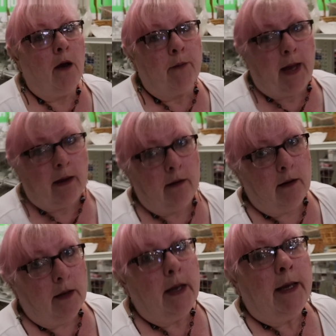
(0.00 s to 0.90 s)
Okay.
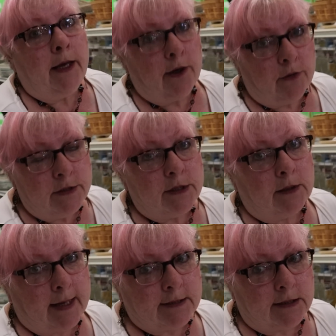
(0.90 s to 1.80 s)
Here is a
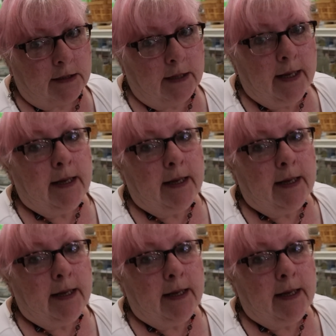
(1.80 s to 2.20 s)
lesson